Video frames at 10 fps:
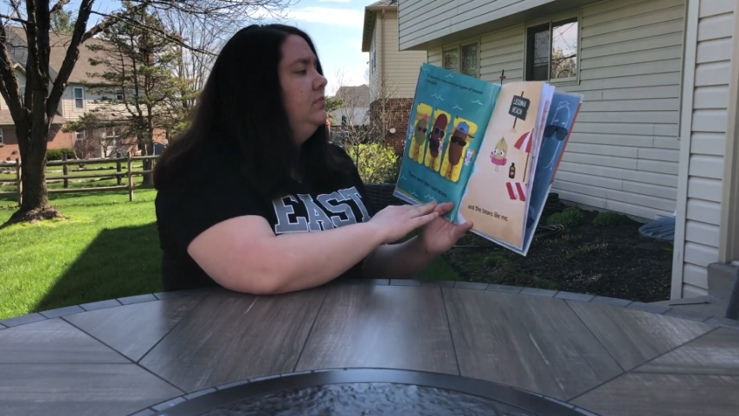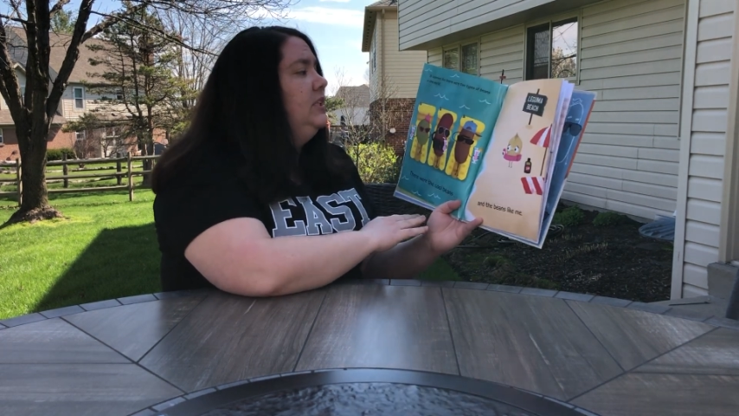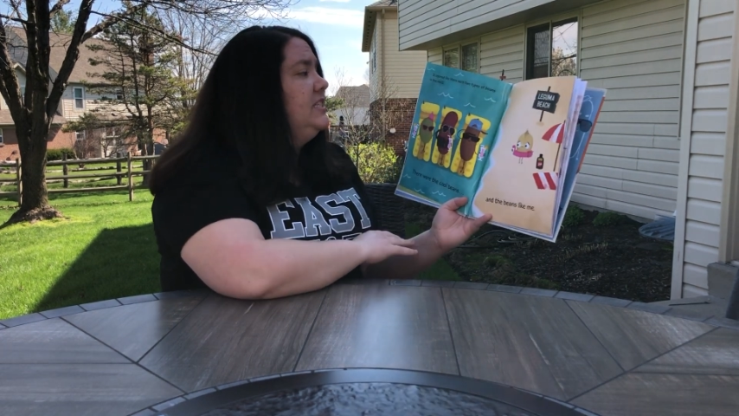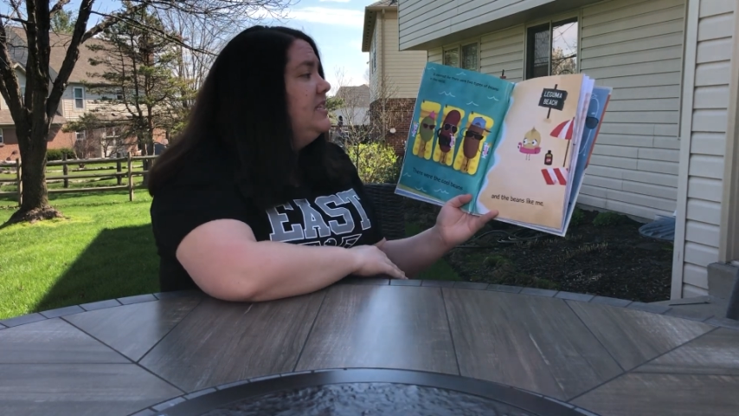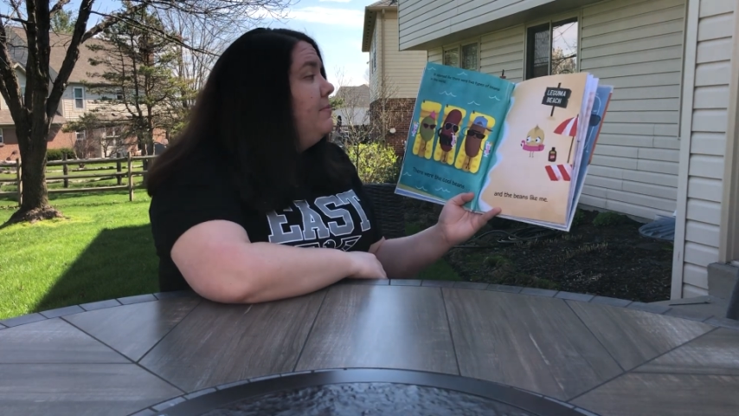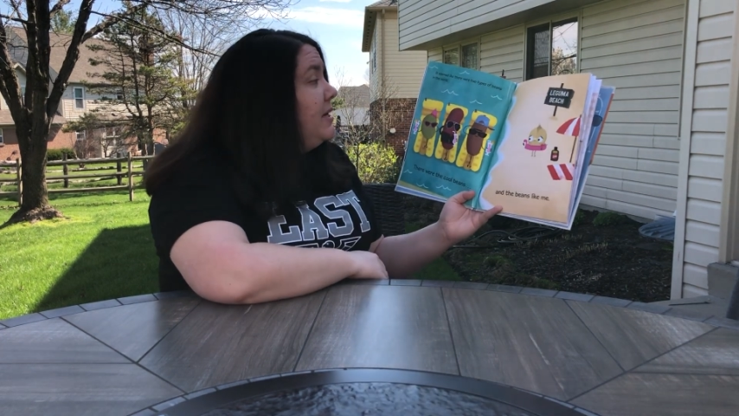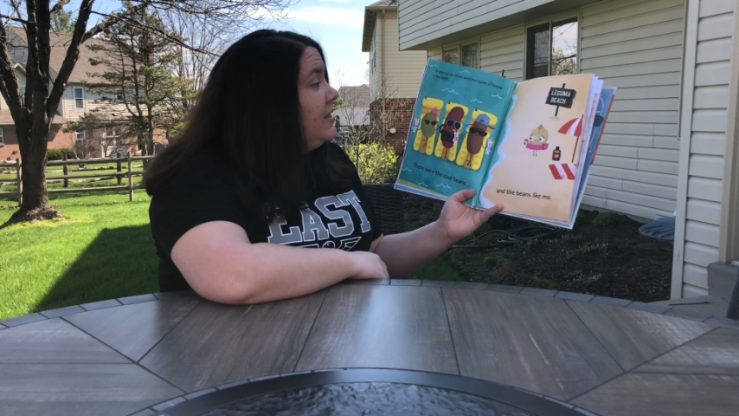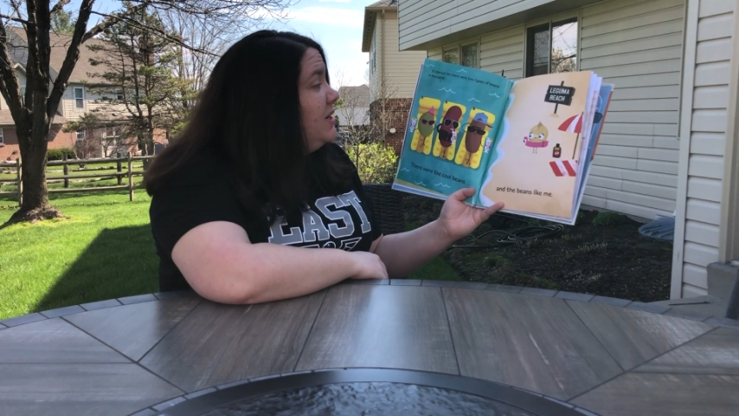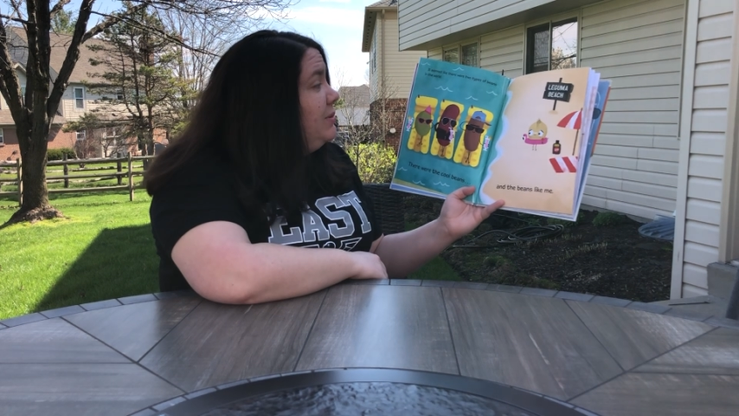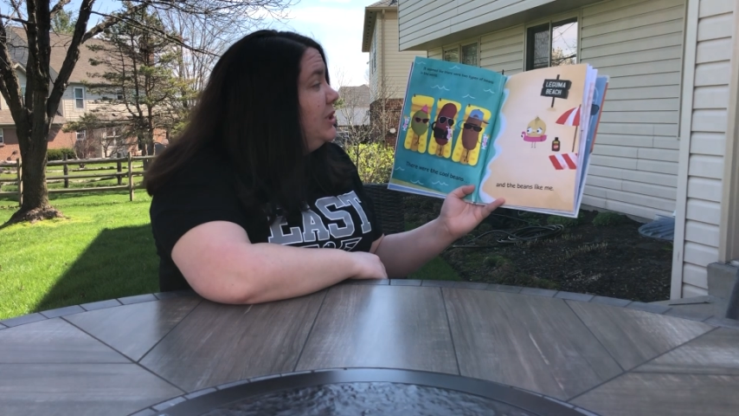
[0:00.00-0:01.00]
It seemed like
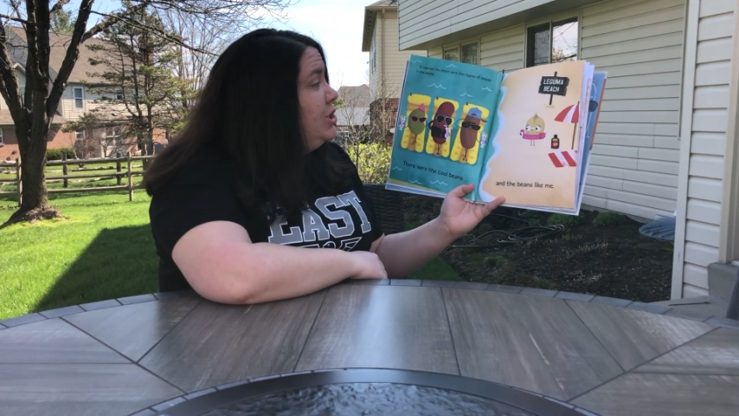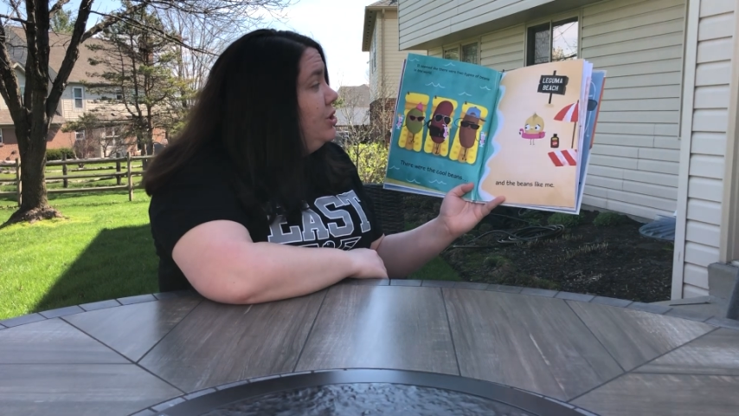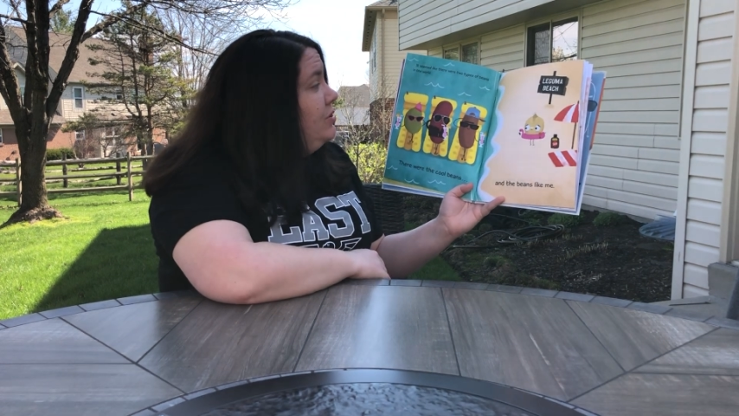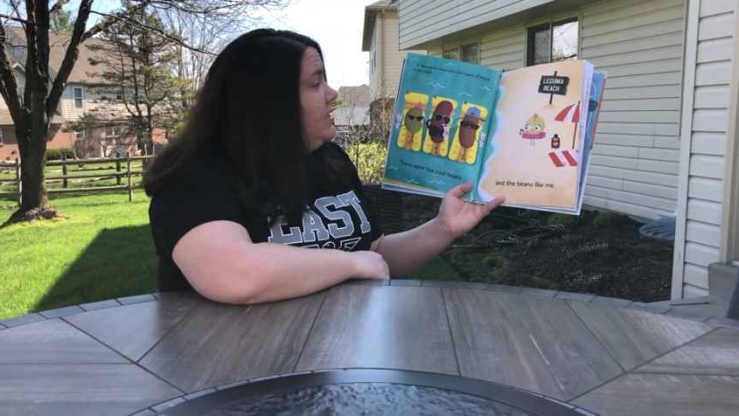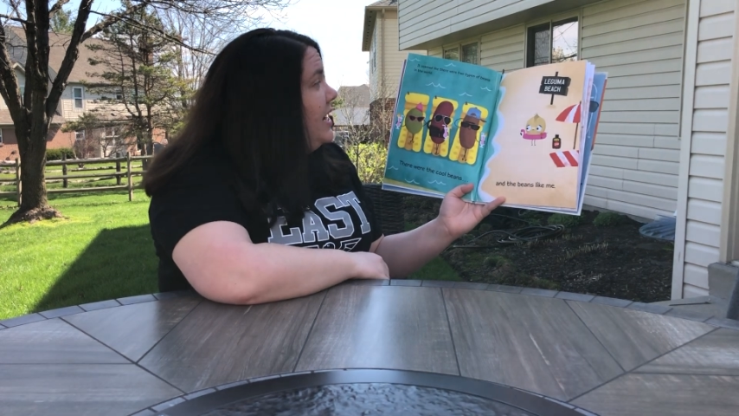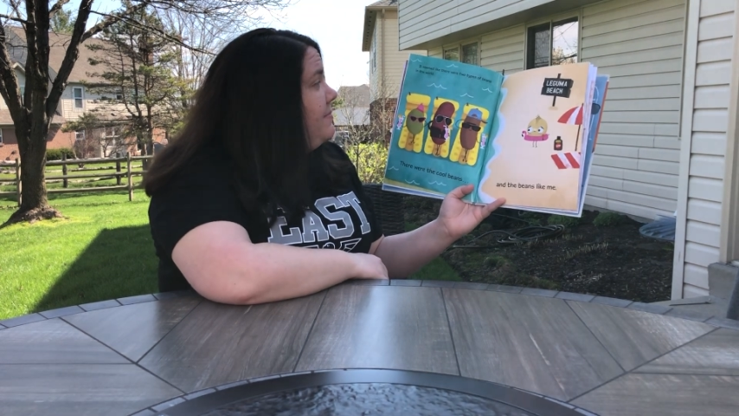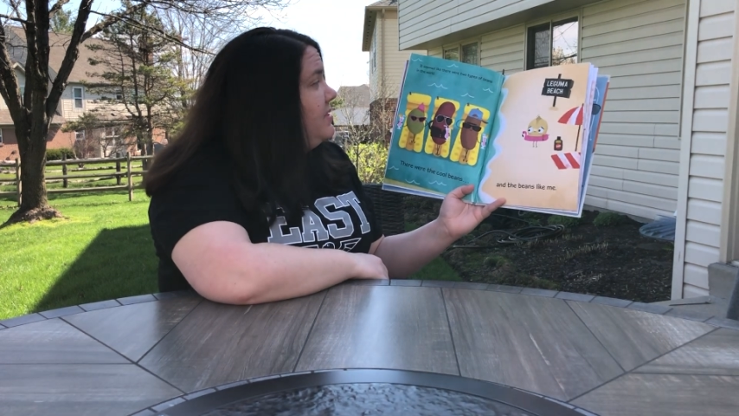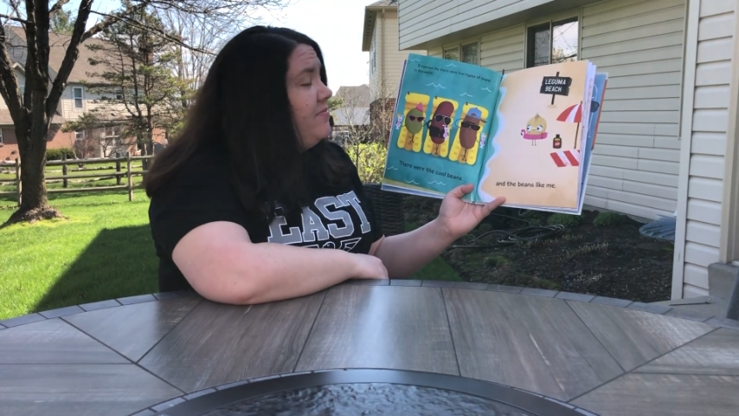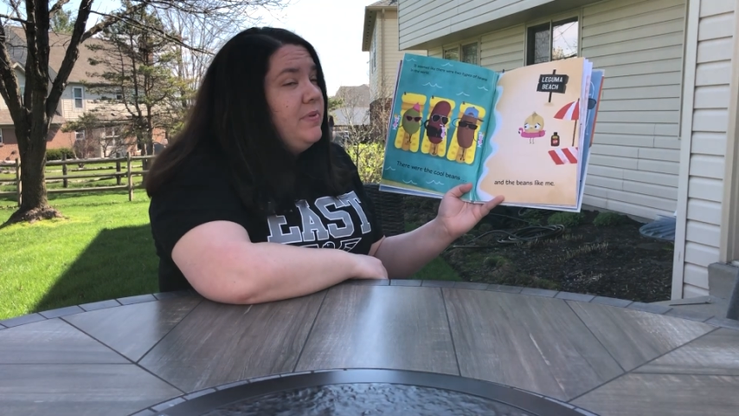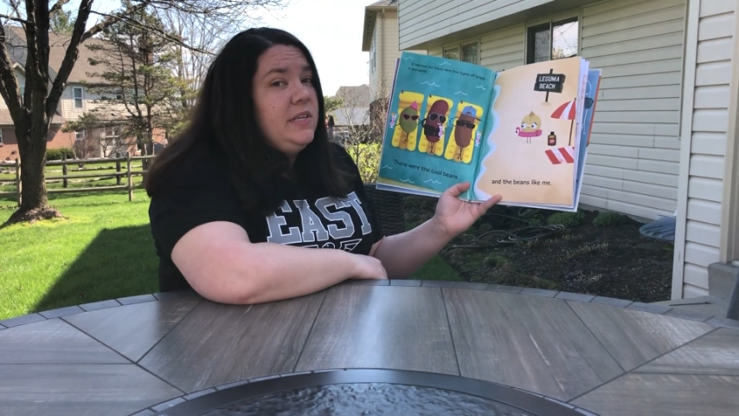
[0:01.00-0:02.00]
there were two types
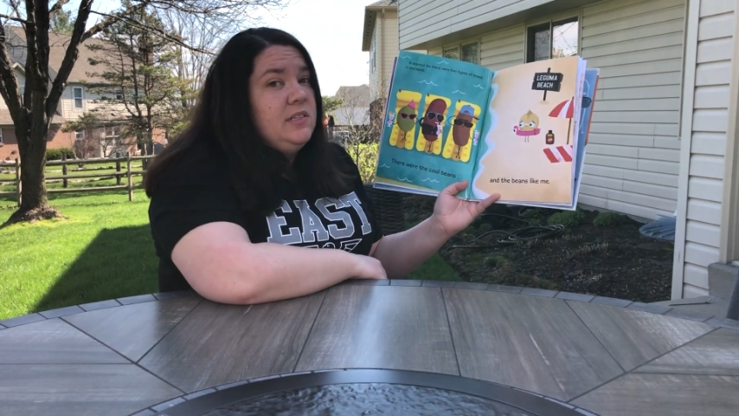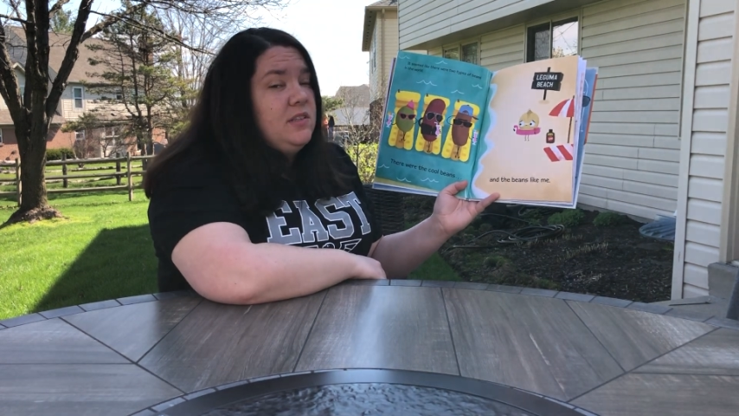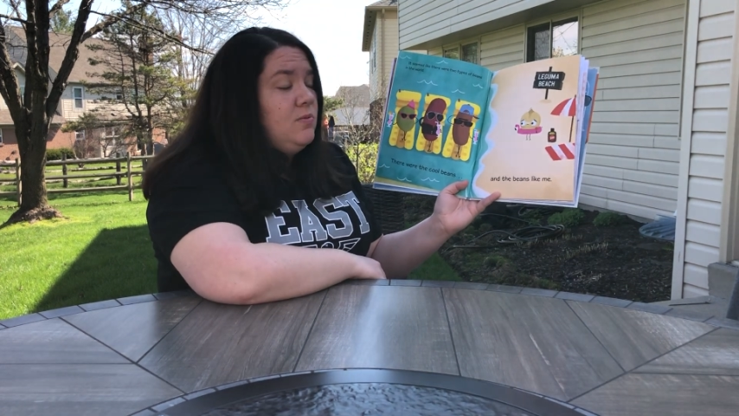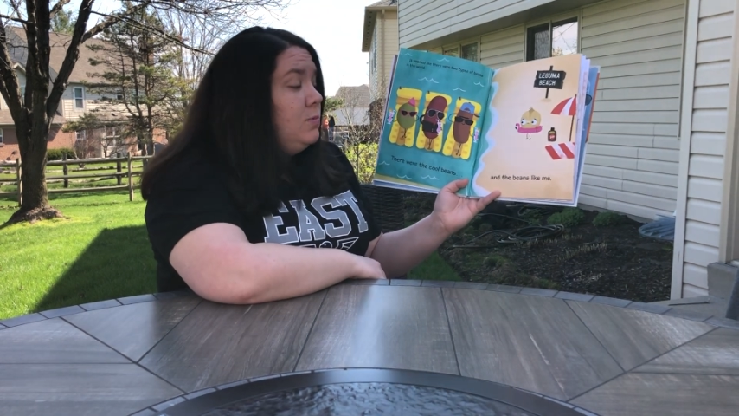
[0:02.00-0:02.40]
of beans in the